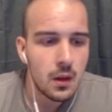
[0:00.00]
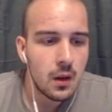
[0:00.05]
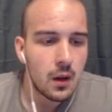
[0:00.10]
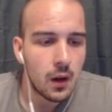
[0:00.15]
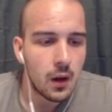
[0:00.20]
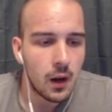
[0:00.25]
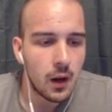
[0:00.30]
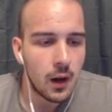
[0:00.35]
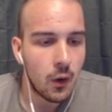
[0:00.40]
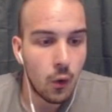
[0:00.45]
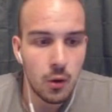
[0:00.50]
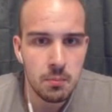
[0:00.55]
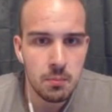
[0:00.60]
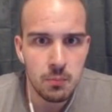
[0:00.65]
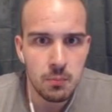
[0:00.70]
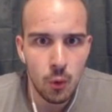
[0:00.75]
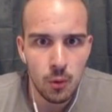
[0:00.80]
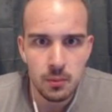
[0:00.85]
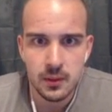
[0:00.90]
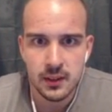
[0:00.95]

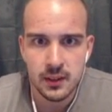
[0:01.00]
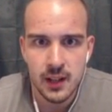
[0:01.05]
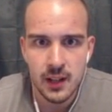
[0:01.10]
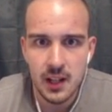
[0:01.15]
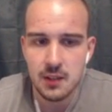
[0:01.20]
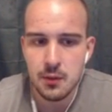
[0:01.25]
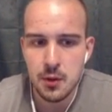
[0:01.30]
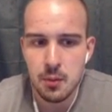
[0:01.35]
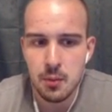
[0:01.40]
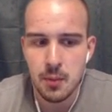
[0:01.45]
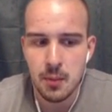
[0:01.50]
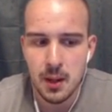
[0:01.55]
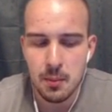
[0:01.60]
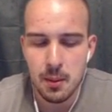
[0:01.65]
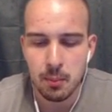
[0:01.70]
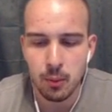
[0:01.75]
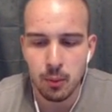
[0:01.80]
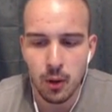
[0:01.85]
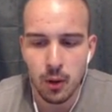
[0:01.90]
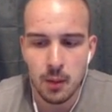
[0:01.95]
or that video might
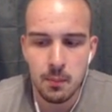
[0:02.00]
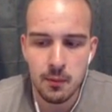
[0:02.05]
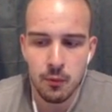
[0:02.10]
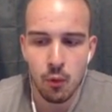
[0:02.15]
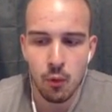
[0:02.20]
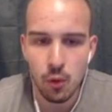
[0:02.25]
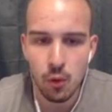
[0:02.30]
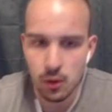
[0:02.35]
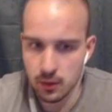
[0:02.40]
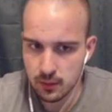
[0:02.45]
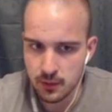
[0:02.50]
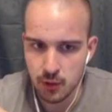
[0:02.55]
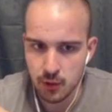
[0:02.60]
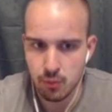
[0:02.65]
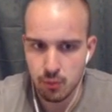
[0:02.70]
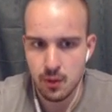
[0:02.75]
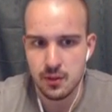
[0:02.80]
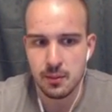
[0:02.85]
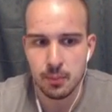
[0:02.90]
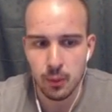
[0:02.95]
be uploaded before this
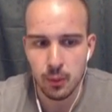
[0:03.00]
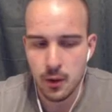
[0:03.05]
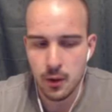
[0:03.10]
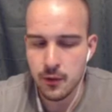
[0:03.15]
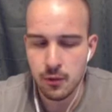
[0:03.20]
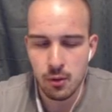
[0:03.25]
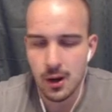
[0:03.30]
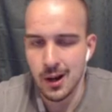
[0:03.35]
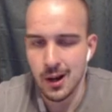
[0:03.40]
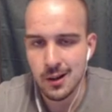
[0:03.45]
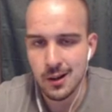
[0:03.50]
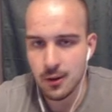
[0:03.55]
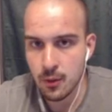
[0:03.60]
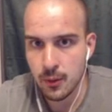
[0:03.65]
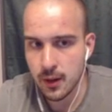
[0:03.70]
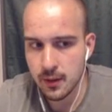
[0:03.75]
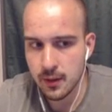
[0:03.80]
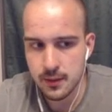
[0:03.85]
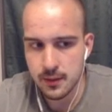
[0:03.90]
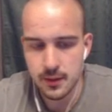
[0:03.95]
one is uploaded, so I don't know
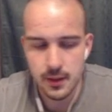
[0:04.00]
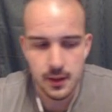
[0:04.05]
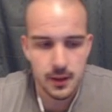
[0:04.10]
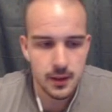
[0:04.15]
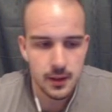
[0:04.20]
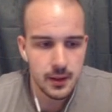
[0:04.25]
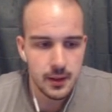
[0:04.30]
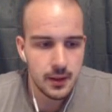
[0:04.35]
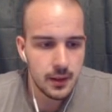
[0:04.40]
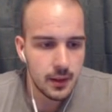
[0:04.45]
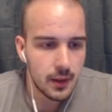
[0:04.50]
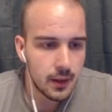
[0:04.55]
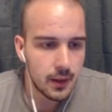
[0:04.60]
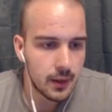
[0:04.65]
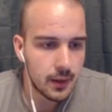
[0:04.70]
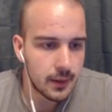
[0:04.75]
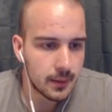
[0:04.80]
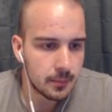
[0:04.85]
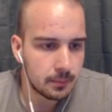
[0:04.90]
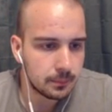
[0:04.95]
yet.
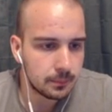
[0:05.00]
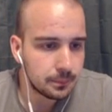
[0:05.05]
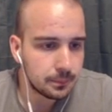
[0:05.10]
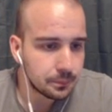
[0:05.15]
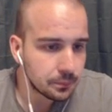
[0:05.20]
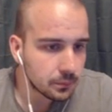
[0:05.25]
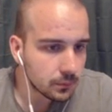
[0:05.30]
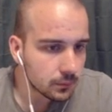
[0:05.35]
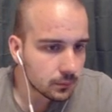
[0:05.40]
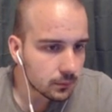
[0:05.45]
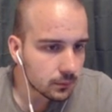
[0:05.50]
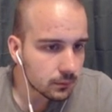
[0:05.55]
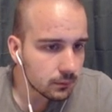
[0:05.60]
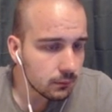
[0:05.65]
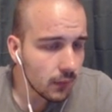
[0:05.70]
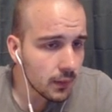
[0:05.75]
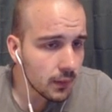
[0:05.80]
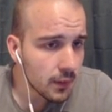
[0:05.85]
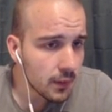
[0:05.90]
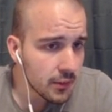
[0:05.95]

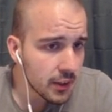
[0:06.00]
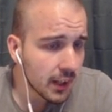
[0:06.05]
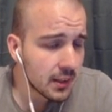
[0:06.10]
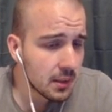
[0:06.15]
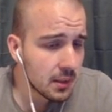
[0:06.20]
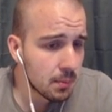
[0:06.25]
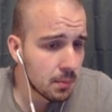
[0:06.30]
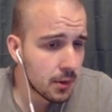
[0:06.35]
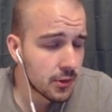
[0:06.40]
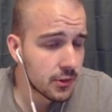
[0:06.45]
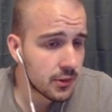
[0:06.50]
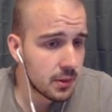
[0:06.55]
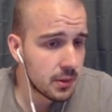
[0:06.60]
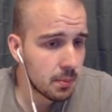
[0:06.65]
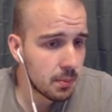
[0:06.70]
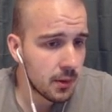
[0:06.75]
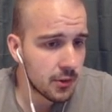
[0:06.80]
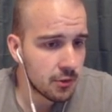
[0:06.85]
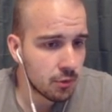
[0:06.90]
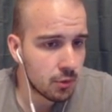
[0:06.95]
The second
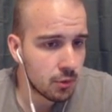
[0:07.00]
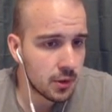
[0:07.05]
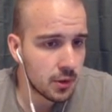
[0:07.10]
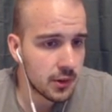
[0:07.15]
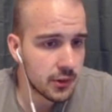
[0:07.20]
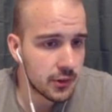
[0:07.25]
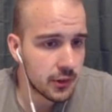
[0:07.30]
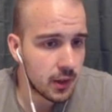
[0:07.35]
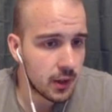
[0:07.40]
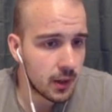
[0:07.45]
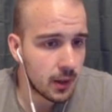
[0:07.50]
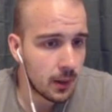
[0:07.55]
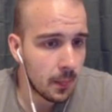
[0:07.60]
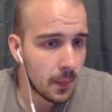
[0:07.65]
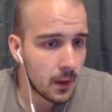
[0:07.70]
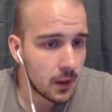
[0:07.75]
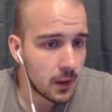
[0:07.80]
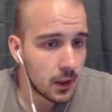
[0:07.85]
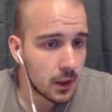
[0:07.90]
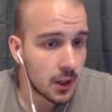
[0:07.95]
DPS rune is
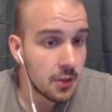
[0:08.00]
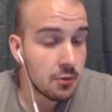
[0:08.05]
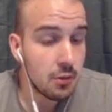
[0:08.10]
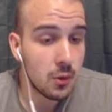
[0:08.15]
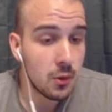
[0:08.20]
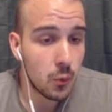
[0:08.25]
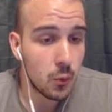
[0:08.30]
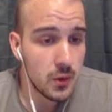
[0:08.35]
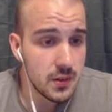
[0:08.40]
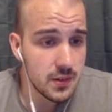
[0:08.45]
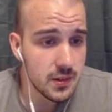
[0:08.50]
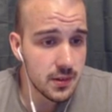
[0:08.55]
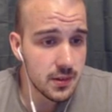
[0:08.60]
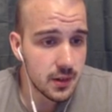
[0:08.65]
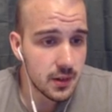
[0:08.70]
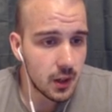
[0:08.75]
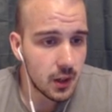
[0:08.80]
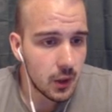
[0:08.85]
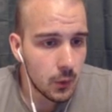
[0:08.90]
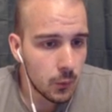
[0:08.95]
Unruly Winds.
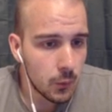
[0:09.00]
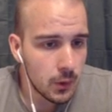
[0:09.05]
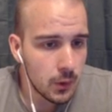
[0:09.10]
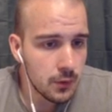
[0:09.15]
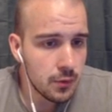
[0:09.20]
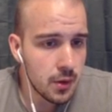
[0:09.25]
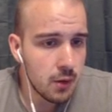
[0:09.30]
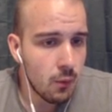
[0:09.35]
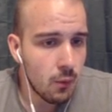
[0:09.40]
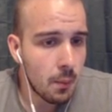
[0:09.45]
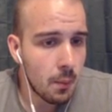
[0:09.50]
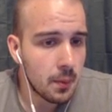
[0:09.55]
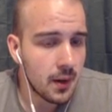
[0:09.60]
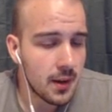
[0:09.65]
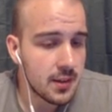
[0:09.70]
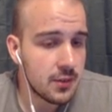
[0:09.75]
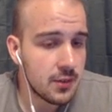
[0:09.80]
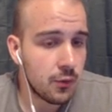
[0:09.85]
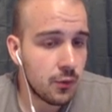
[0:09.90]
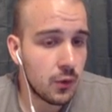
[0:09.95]
Winfury weapon
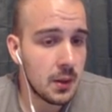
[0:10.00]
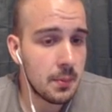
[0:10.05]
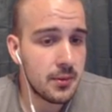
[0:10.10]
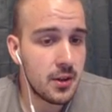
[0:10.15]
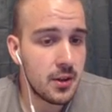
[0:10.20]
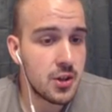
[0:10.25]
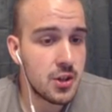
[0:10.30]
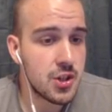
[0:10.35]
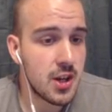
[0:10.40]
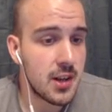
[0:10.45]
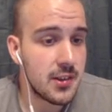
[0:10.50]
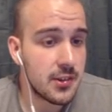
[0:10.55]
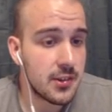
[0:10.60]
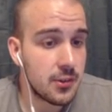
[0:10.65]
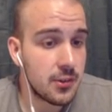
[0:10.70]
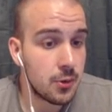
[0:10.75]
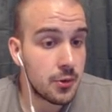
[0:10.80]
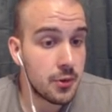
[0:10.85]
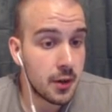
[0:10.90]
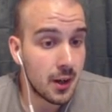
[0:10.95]
has 40% chance
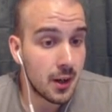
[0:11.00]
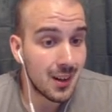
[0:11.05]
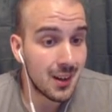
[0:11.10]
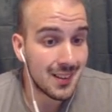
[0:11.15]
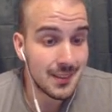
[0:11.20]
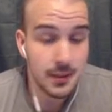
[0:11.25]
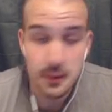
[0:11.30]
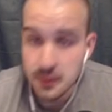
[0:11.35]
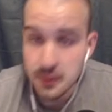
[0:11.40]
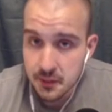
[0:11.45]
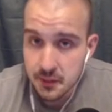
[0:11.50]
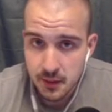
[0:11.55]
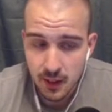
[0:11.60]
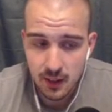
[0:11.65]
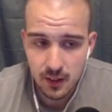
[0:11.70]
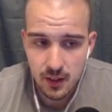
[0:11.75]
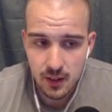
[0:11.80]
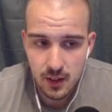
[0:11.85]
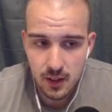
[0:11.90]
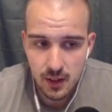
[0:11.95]
to trigger a third
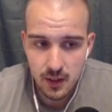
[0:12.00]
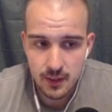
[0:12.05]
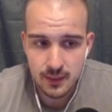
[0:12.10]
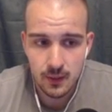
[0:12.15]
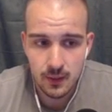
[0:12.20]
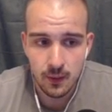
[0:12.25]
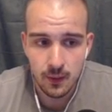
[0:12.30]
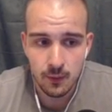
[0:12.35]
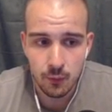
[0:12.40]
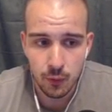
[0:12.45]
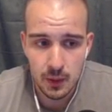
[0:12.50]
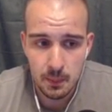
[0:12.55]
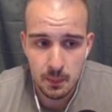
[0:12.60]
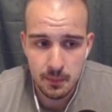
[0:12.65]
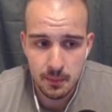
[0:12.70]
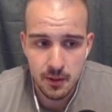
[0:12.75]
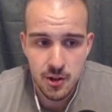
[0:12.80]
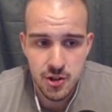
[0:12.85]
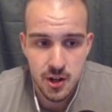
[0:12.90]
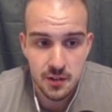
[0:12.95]
attack. Now
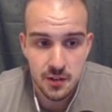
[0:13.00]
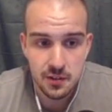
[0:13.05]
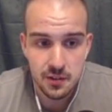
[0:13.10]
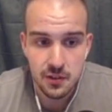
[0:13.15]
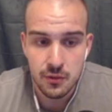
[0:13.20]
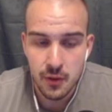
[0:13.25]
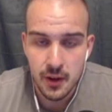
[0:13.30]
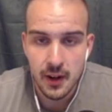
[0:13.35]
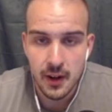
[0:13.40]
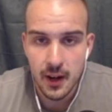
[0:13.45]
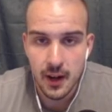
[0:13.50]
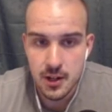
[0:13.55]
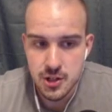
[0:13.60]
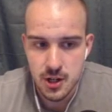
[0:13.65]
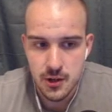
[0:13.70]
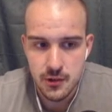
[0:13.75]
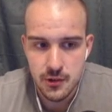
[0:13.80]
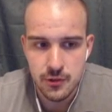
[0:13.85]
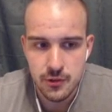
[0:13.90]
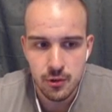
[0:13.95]
40% chance is very high
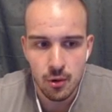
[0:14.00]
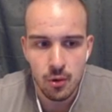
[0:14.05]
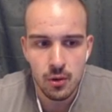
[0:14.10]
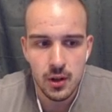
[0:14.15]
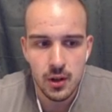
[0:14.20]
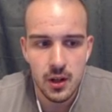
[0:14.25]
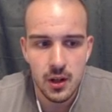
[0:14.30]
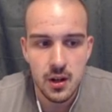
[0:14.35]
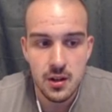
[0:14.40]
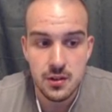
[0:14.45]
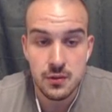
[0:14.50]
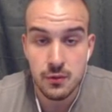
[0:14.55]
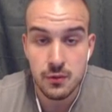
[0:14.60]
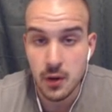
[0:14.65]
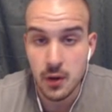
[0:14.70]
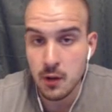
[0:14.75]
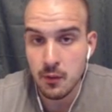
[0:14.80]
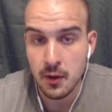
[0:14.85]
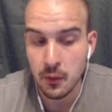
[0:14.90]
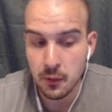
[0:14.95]
chance, so it is
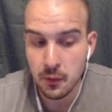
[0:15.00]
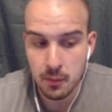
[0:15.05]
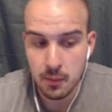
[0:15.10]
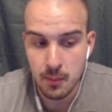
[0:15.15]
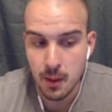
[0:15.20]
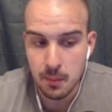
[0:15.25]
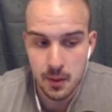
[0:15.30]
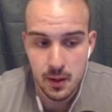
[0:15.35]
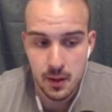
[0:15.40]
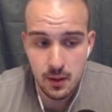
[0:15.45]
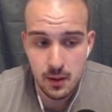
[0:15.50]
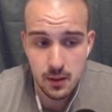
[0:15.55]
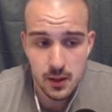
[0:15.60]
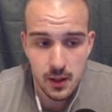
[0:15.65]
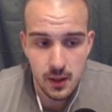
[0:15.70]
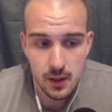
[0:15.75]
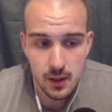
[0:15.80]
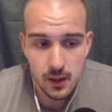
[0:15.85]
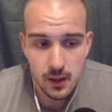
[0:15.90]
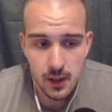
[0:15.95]
very good in my opinion.
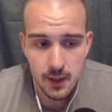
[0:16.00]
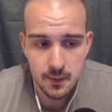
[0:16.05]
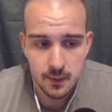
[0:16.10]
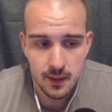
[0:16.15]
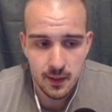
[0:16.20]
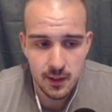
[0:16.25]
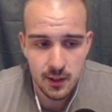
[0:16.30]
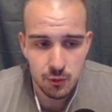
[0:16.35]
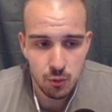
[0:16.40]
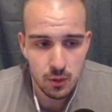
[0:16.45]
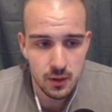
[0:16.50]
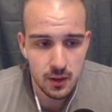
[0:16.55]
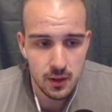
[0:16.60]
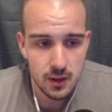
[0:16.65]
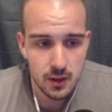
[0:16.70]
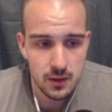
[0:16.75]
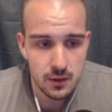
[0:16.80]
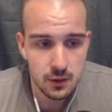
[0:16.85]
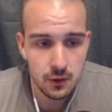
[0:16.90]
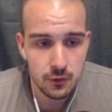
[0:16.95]
And the last one
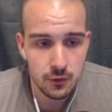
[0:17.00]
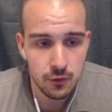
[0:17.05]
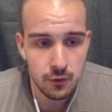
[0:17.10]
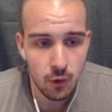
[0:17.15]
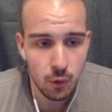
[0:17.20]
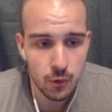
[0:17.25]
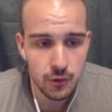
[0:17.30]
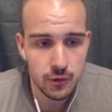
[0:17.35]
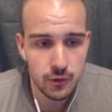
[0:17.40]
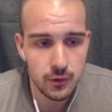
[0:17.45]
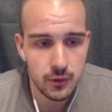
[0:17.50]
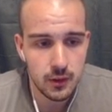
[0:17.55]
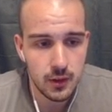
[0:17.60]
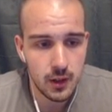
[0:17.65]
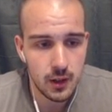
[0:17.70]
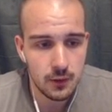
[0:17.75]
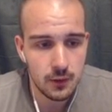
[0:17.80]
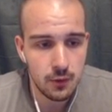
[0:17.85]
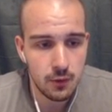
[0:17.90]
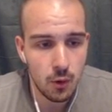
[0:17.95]
is
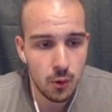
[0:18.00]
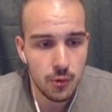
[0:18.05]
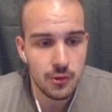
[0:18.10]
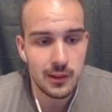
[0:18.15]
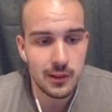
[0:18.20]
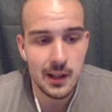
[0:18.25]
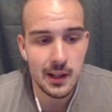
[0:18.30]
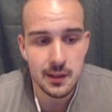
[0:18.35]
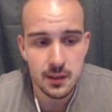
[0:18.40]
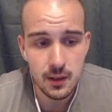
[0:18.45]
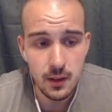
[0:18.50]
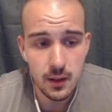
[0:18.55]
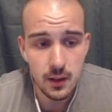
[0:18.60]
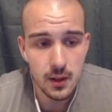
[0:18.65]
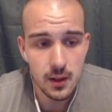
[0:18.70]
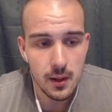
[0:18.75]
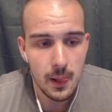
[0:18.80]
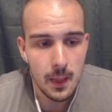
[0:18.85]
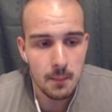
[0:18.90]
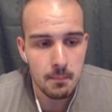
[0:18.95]
Focused Lighting.
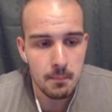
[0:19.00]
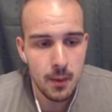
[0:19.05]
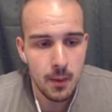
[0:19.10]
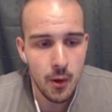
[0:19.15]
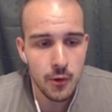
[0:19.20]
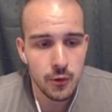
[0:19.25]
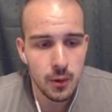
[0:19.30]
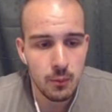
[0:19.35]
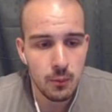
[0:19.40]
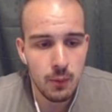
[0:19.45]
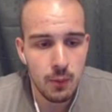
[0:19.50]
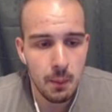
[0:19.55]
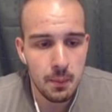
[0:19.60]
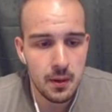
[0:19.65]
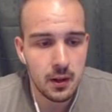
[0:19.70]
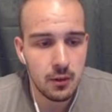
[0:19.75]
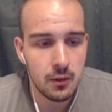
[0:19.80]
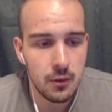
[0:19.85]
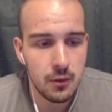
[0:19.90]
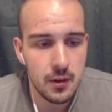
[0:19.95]
Maelstrom weapon
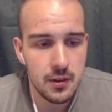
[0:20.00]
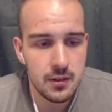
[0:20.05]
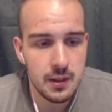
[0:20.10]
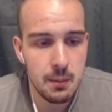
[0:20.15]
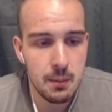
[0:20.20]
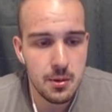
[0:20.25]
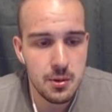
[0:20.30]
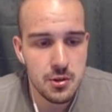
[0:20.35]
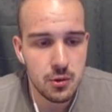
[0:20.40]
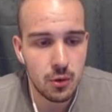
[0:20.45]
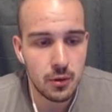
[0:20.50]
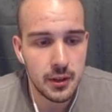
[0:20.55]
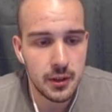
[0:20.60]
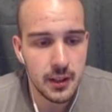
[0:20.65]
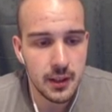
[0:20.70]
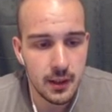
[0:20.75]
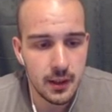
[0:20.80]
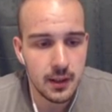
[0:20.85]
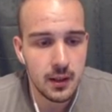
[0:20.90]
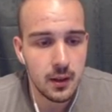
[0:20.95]
increase damage or
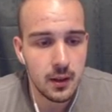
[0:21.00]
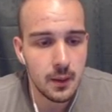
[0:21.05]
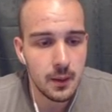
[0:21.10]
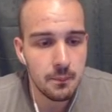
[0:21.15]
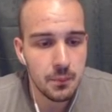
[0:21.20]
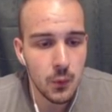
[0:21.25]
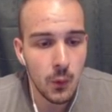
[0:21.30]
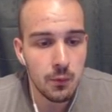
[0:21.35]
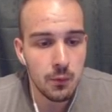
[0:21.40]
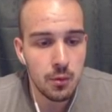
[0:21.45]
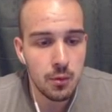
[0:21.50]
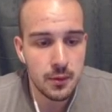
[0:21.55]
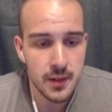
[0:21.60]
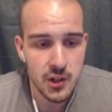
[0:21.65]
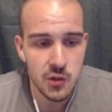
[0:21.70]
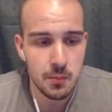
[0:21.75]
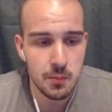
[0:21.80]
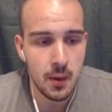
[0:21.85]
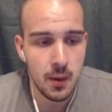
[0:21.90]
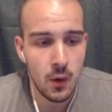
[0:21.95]
healing of your
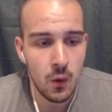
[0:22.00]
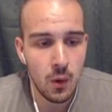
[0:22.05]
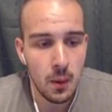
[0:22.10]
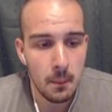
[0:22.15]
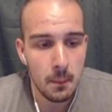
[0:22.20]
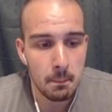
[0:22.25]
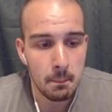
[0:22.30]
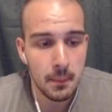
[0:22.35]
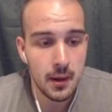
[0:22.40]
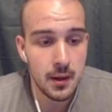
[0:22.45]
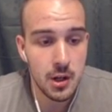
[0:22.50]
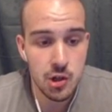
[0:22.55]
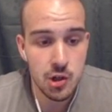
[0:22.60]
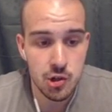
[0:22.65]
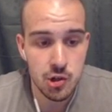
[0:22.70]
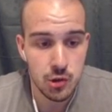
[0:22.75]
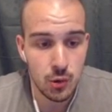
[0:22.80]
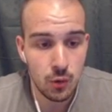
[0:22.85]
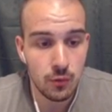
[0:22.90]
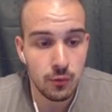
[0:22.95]
next spell by
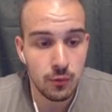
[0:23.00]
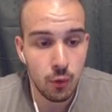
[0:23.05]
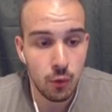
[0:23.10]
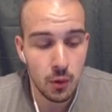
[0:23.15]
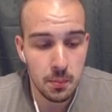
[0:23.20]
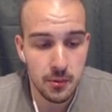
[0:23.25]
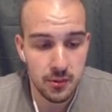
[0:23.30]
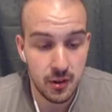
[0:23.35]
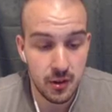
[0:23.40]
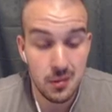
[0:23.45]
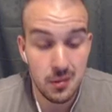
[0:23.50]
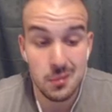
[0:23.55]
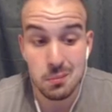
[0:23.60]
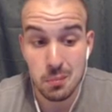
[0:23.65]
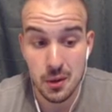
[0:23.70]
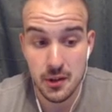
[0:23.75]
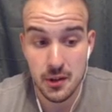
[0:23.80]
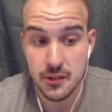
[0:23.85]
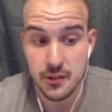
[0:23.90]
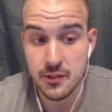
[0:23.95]
additional 4%
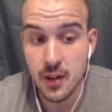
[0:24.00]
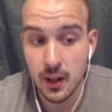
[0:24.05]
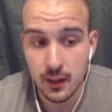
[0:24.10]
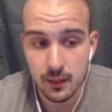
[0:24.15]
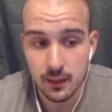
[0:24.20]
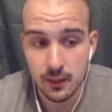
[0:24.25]
per stack.